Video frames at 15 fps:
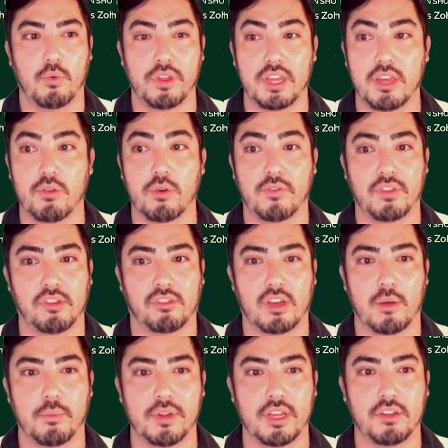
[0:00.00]
with either of these
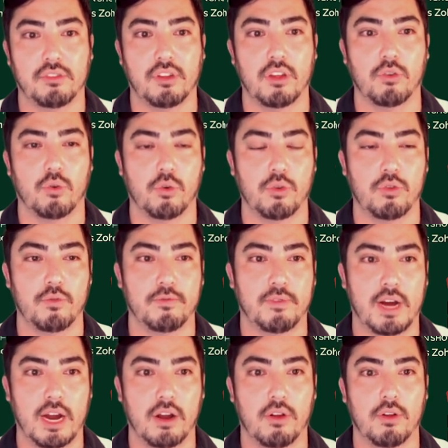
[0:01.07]
companies in order to
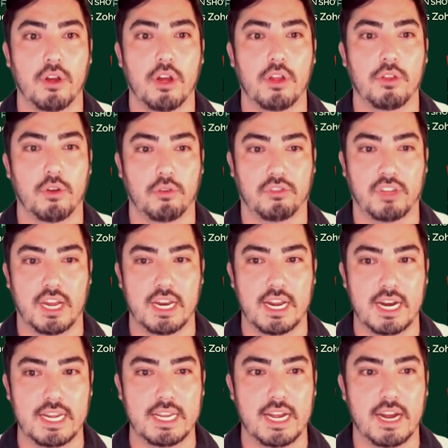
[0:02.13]
file those ten
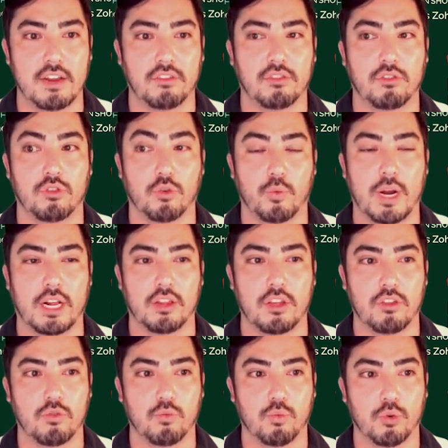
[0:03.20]
ninety-nines
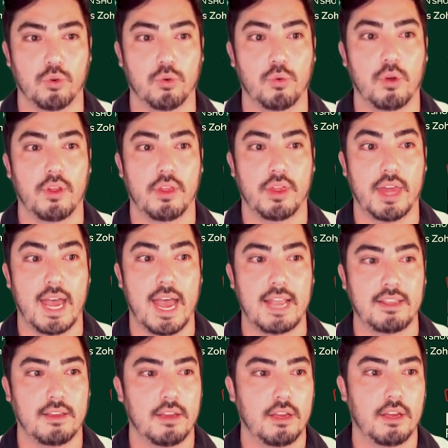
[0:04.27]
directly through
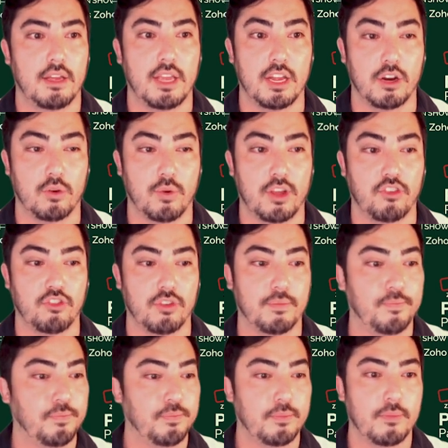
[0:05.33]
that integration.